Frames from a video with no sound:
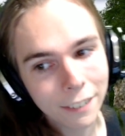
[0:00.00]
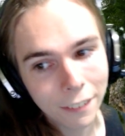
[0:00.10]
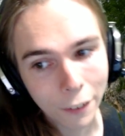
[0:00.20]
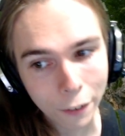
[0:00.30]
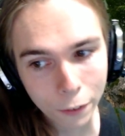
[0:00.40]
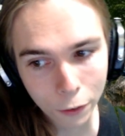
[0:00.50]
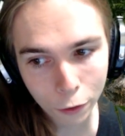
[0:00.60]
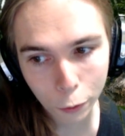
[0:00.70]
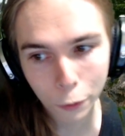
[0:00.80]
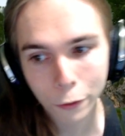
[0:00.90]
This is a
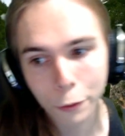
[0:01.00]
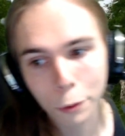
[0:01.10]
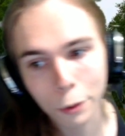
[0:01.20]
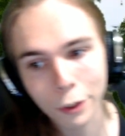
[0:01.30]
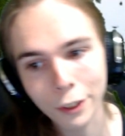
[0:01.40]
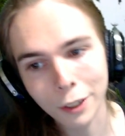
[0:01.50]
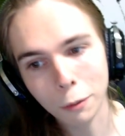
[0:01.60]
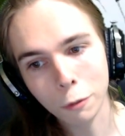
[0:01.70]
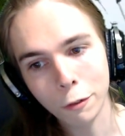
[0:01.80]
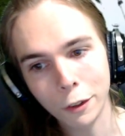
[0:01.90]
short story that I
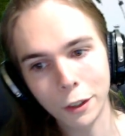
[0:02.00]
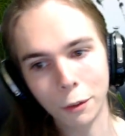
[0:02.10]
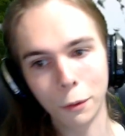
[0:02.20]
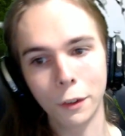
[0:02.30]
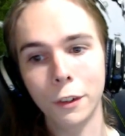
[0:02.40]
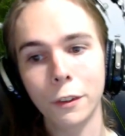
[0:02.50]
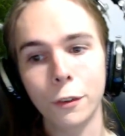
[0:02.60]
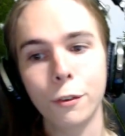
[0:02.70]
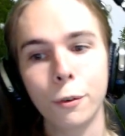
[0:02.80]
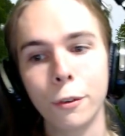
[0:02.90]
will fill in with another
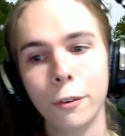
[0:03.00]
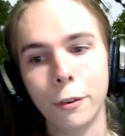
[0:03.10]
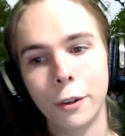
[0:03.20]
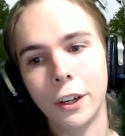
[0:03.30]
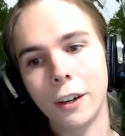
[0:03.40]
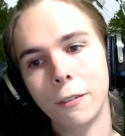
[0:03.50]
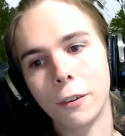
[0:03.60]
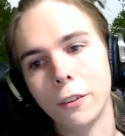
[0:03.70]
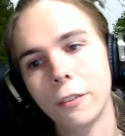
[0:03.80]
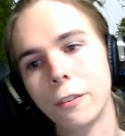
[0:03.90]
short story after.
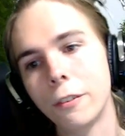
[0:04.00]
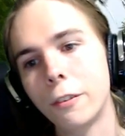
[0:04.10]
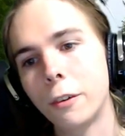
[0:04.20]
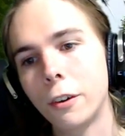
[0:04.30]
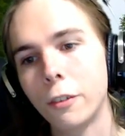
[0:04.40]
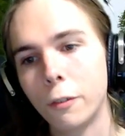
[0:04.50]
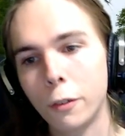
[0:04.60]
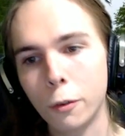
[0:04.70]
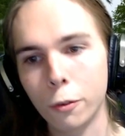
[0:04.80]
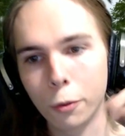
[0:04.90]
This is a series of
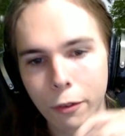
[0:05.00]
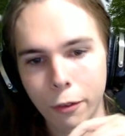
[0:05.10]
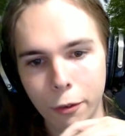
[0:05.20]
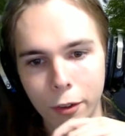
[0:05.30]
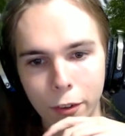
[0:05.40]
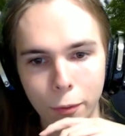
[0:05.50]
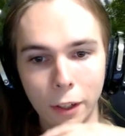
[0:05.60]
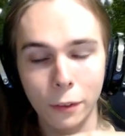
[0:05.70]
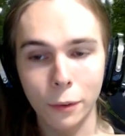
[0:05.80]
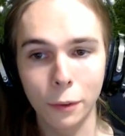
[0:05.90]
two short stories
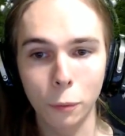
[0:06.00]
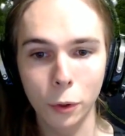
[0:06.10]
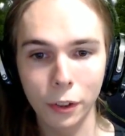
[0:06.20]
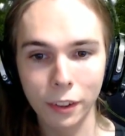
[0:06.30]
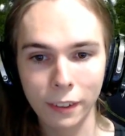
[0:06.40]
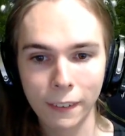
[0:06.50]
rather than one.